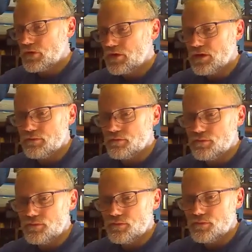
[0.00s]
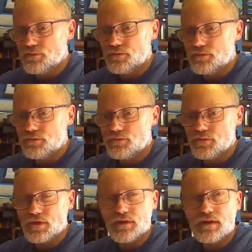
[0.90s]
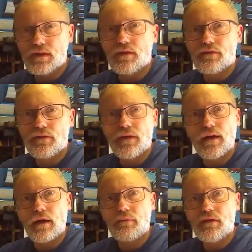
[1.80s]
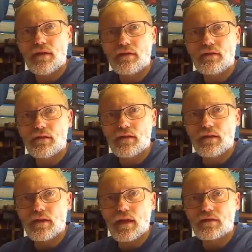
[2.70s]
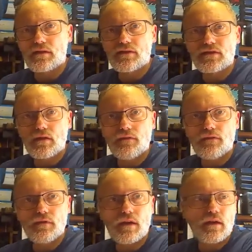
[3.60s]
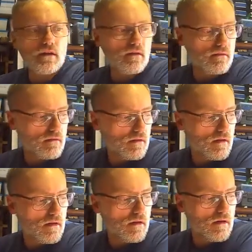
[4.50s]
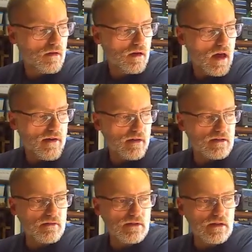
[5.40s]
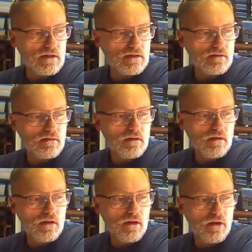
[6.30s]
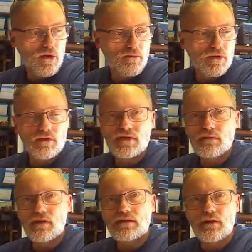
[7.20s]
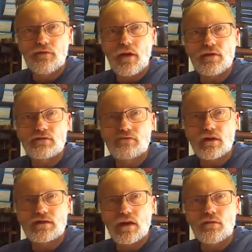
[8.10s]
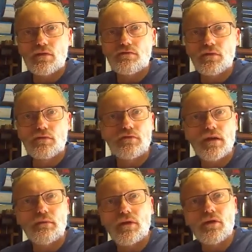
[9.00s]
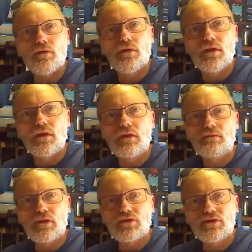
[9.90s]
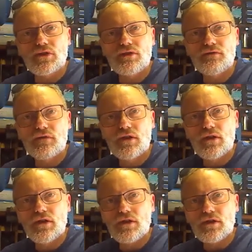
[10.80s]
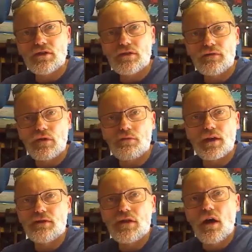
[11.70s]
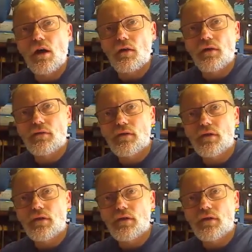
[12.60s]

Yeah, but yeah, they're happy. They get to do stuff. They have activities. But something like Tim Ferriss might say, well, yeah, but you're not earning as much. You haven't got a brand new car.